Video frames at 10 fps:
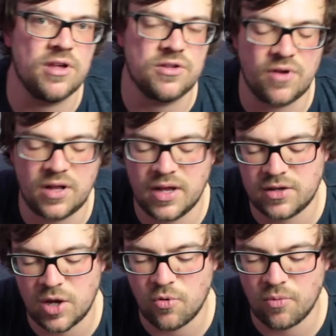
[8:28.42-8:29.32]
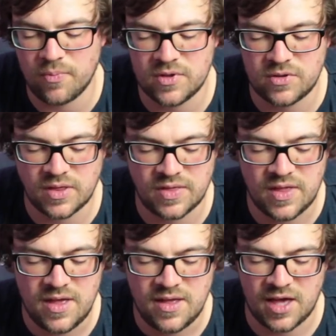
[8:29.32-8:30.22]
for a click, no problem.
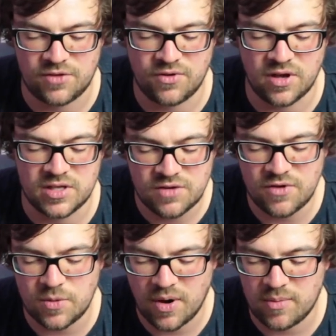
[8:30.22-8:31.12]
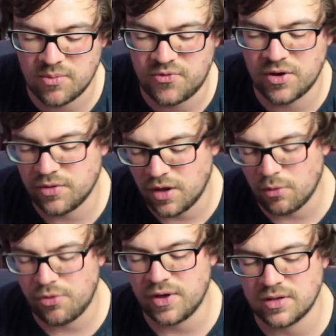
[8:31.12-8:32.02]
That's really nice. It's a really premium feel. The whole
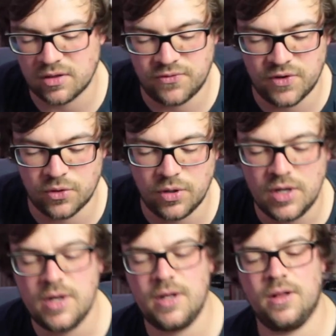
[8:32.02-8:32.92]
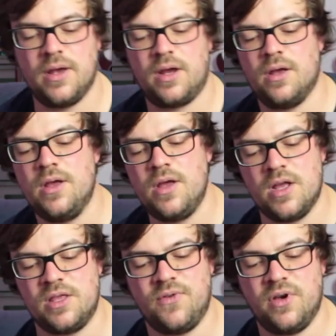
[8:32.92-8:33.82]
thing does feel like a
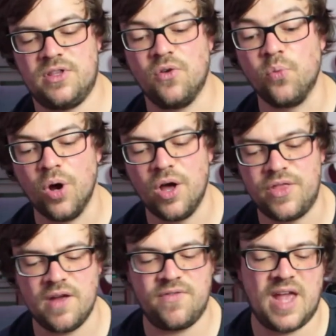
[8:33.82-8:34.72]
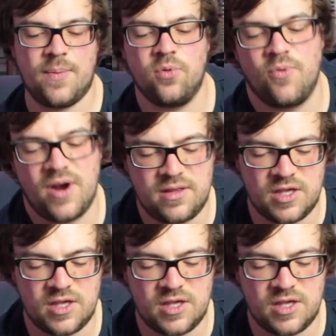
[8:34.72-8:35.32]
device sort of worthy of the Apple brand, I